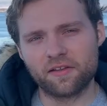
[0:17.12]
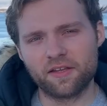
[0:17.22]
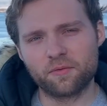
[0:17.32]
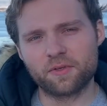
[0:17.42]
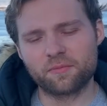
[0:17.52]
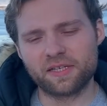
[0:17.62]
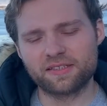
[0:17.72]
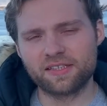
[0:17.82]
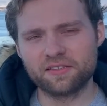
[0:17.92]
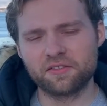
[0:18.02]
I think what
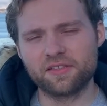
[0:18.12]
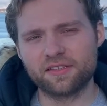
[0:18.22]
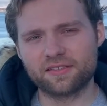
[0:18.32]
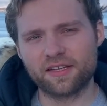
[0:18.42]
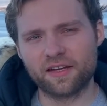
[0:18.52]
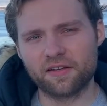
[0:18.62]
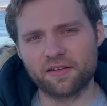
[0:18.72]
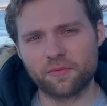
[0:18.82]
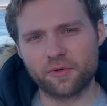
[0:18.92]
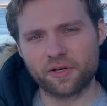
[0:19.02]
makes Kisi unique is that
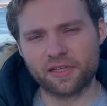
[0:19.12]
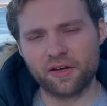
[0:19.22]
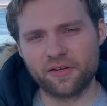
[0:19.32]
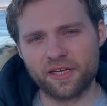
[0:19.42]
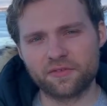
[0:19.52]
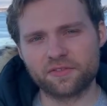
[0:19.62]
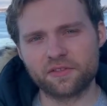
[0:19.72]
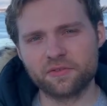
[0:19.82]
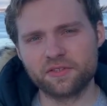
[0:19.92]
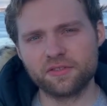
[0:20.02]
we're a cloud-native
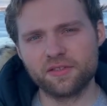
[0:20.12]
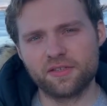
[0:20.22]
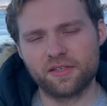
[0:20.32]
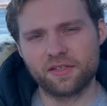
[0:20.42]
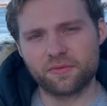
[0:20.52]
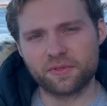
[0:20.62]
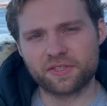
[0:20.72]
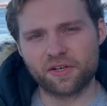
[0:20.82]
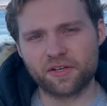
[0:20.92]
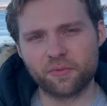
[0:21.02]
solution.
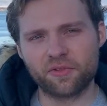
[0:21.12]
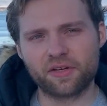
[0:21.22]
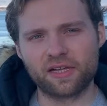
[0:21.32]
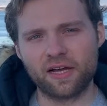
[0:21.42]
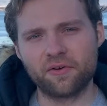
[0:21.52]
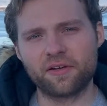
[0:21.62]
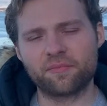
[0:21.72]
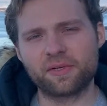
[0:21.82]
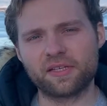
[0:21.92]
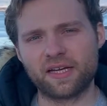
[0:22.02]
We started with a cloud
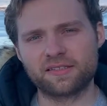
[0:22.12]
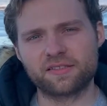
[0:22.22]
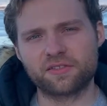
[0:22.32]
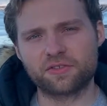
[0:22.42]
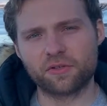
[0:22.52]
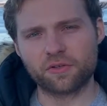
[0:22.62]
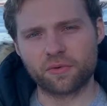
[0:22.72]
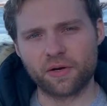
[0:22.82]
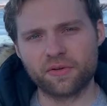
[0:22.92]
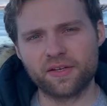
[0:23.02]
and built access
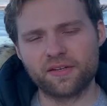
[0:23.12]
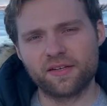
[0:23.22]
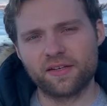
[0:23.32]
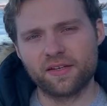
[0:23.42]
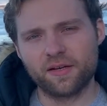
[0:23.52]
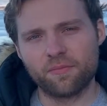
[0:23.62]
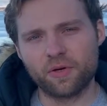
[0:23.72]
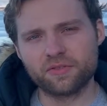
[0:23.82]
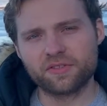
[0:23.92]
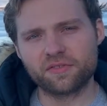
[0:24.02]
control around it.
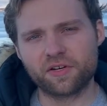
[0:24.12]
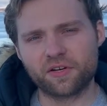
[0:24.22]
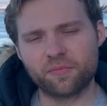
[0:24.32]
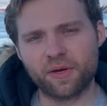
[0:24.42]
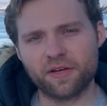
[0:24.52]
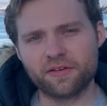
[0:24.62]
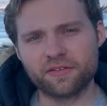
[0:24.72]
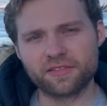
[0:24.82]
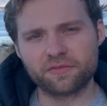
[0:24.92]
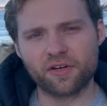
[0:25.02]
Most of our
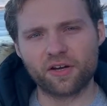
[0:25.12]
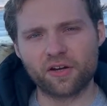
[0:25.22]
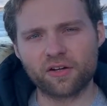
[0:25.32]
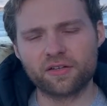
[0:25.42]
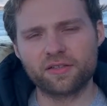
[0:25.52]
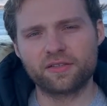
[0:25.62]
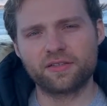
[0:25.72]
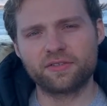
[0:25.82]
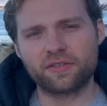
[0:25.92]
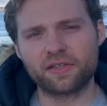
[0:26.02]
competitors, if not all,
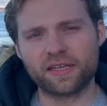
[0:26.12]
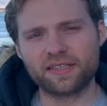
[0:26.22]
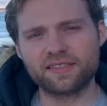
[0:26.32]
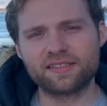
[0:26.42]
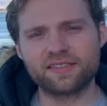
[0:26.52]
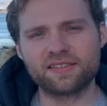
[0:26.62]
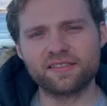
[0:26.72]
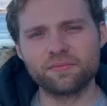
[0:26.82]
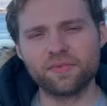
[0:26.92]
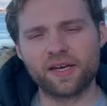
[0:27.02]
took a legacy
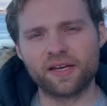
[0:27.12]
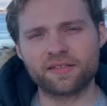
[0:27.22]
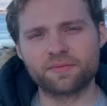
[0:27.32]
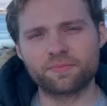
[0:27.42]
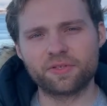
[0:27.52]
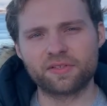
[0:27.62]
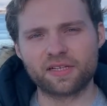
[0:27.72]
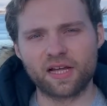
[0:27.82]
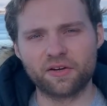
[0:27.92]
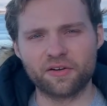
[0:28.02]
system and put
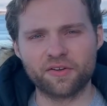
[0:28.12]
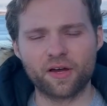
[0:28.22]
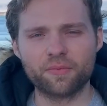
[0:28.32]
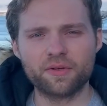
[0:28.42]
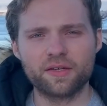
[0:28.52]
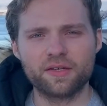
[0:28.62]
the cloud on top.